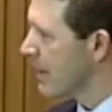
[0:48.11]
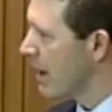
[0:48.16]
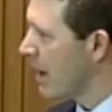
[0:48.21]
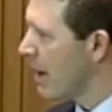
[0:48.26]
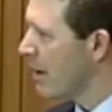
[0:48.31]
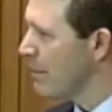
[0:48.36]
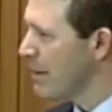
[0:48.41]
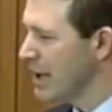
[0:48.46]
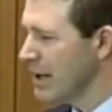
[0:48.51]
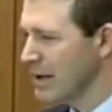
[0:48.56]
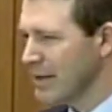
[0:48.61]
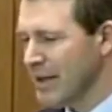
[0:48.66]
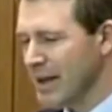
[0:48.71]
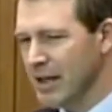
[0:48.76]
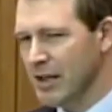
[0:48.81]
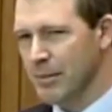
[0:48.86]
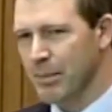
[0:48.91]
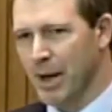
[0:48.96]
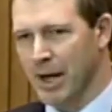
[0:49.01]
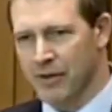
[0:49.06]
I mean,
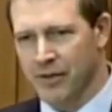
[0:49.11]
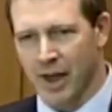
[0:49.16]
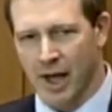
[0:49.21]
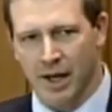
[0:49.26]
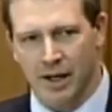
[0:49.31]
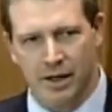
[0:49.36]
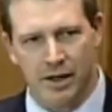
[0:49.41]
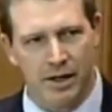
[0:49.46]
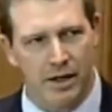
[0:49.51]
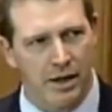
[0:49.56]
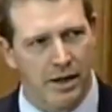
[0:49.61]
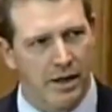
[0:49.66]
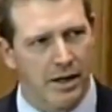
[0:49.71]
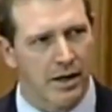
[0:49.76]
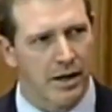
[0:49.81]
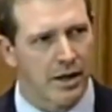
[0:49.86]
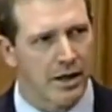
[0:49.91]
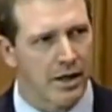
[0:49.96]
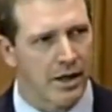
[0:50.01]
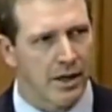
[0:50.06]
think about that.
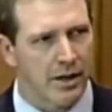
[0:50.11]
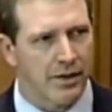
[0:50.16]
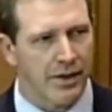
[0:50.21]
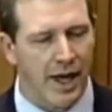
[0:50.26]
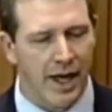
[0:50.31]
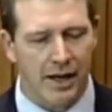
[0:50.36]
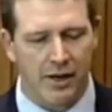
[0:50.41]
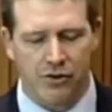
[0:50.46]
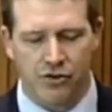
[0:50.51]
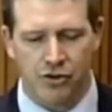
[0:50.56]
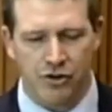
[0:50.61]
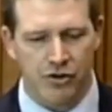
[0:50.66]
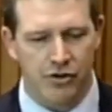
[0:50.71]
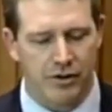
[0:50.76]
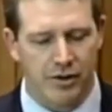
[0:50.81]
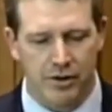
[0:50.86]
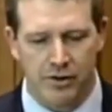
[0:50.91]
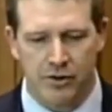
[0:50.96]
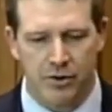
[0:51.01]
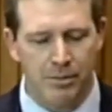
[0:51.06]
That is
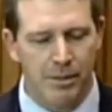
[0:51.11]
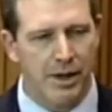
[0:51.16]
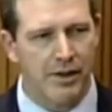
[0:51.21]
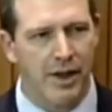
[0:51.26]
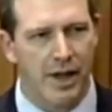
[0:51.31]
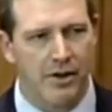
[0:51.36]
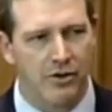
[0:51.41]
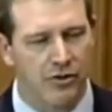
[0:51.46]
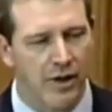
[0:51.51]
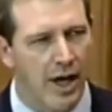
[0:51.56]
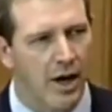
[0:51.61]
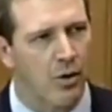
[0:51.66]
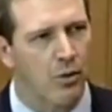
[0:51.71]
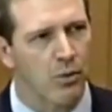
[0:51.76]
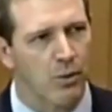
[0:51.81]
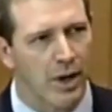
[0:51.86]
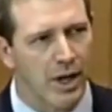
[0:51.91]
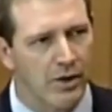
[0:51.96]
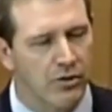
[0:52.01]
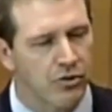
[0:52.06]
just, to me, that is
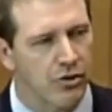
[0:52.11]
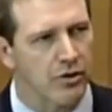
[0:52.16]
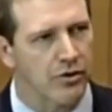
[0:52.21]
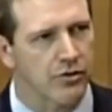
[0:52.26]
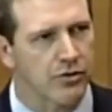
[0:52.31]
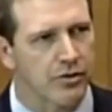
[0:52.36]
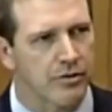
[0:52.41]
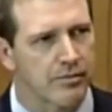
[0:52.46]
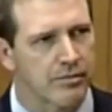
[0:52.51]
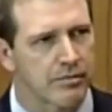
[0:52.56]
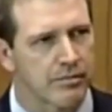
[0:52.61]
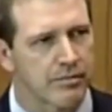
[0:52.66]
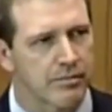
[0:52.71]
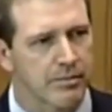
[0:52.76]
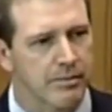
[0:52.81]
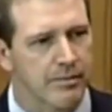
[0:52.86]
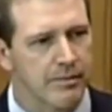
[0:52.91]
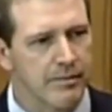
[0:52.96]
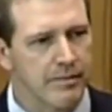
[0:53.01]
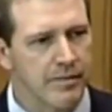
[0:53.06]
outrageous.
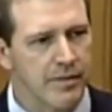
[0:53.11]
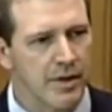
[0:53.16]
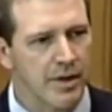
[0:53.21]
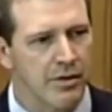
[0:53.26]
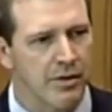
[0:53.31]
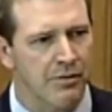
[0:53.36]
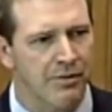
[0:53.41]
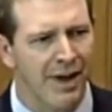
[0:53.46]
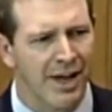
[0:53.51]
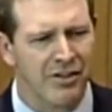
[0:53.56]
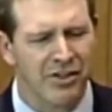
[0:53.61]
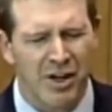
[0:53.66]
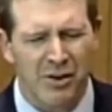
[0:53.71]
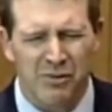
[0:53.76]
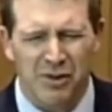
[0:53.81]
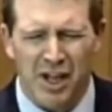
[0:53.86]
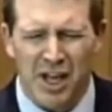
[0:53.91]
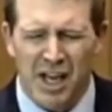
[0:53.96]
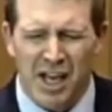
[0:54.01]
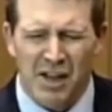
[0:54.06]
The fact that
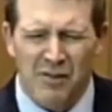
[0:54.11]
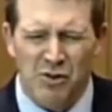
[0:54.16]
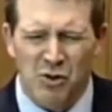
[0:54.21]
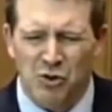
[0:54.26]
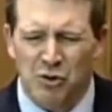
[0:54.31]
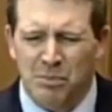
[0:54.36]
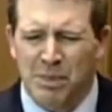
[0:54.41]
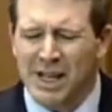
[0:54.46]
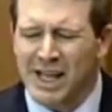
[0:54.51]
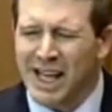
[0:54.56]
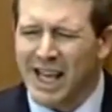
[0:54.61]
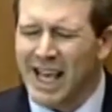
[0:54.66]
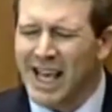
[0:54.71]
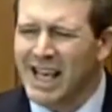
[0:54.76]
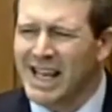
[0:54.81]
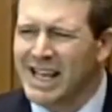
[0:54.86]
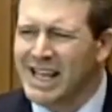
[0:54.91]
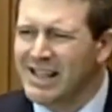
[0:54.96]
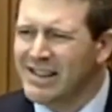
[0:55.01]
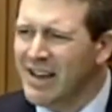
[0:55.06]
if you spend
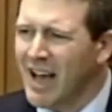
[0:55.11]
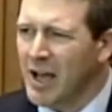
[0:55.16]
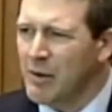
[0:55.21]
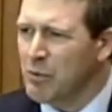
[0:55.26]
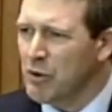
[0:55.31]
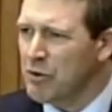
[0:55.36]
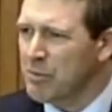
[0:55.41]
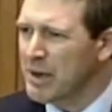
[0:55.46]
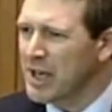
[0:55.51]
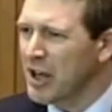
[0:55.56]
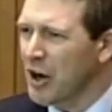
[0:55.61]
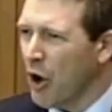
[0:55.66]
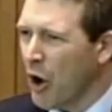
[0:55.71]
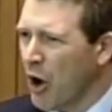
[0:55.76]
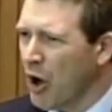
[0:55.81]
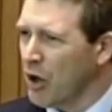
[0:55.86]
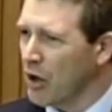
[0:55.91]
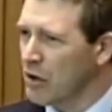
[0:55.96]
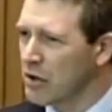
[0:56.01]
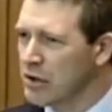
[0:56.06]
any time with me at
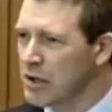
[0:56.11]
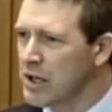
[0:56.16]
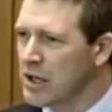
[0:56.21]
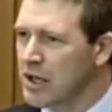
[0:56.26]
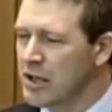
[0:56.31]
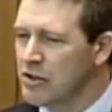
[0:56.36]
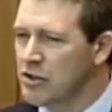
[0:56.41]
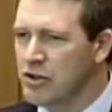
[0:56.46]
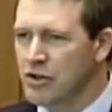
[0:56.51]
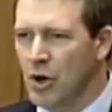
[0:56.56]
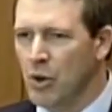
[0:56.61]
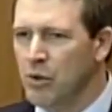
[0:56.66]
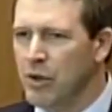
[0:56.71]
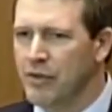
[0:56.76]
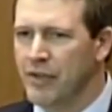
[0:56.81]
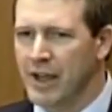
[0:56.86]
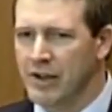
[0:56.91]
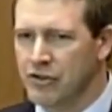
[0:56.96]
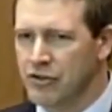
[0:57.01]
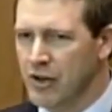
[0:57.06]
all, you know
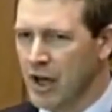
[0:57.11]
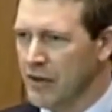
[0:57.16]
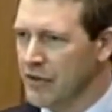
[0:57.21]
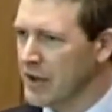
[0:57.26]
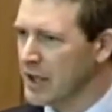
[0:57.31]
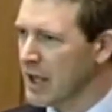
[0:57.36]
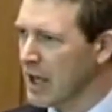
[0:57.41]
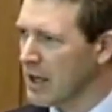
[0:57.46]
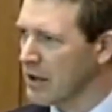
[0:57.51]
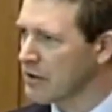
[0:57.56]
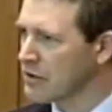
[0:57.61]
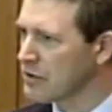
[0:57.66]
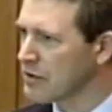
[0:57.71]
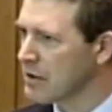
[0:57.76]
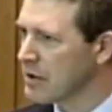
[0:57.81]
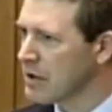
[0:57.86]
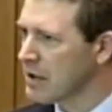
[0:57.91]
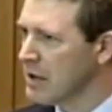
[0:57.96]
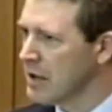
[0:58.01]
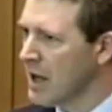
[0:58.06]
that that's not the
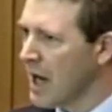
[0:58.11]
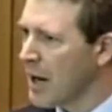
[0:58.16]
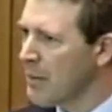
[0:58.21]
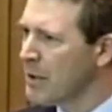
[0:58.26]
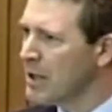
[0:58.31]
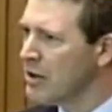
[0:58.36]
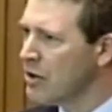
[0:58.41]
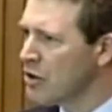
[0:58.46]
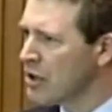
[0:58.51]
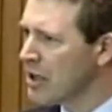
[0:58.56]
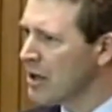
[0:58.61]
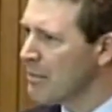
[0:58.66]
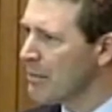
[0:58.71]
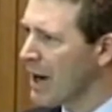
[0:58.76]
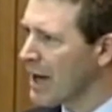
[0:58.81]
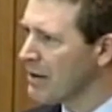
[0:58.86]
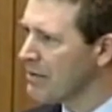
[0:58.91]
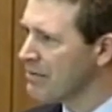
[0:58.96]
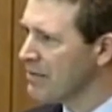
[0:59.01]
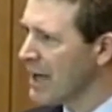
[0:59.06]
case. I mean, look at
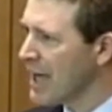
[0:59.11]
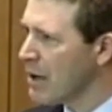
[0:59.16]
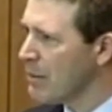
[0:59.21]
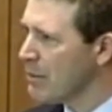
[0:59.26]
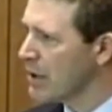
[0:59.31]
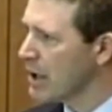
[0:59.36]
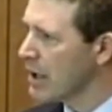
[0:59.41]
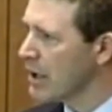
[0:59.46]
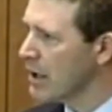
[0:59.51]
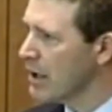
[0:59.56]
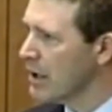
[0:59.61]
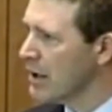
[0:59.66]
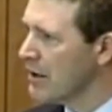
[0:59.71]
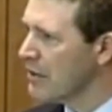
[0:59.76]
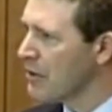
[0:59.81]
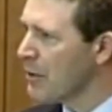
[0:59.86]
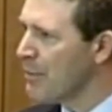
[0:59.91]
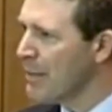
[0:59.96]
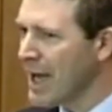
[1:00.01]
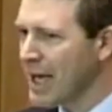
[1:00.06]
my family.
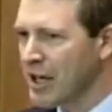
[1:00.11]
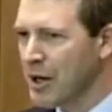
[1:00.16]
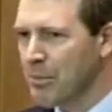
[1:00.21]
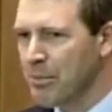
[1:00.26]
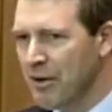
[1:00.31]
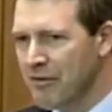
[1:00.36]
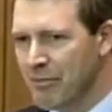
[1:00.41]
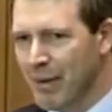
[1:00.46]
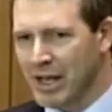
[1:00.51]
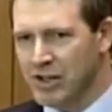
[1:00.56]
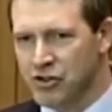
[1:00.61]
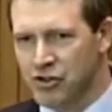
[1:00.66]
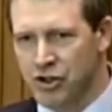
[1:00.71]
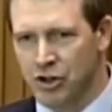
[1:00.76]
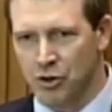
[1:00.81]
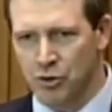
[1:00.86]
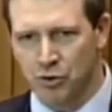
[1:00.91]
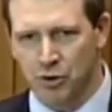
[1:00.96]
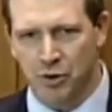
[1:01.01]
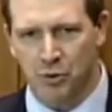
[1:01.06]
The makeup of my
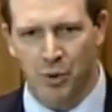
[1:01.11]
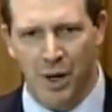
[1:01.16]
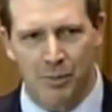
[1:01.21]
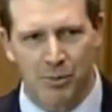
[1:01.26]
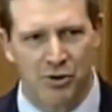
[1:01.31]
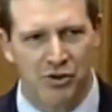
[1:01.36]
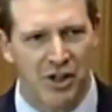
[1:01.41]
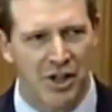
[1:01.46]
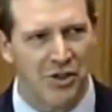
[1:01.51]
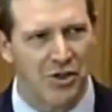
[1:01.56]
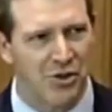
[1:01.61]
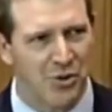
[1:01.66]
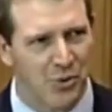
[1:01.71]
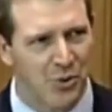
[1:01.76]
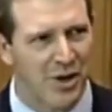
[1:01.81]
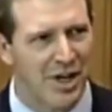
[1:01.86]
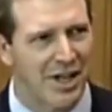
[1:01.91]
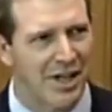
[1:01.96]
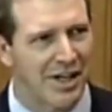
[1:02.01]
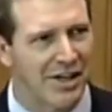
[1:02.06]
children represent
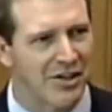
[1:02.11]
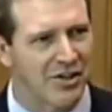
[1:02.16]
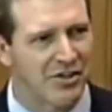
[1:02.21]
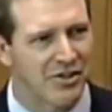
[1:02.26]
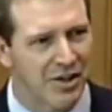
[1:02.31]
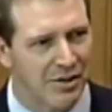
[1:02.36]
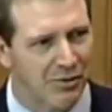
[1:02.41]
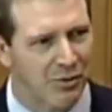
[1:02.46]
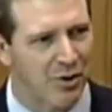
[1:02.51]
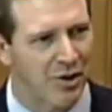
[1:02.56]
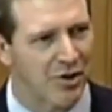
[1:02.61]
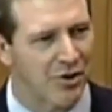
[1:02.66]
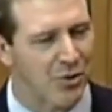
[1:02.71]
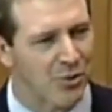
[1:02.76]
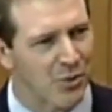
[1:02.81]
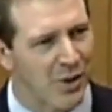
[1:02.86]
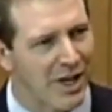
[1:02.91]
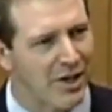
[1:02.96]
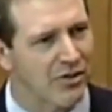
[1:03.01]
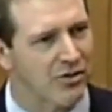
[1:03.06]
3 different
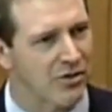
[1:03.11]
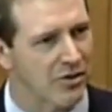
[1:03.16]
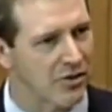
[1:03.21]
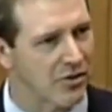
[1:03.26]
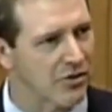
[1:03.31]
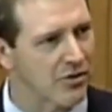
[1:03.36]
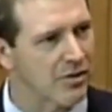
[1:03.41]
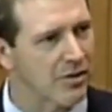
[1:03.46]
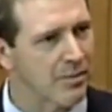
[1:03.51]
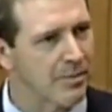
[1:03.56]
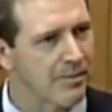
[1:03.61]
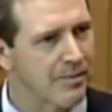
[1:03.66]
races.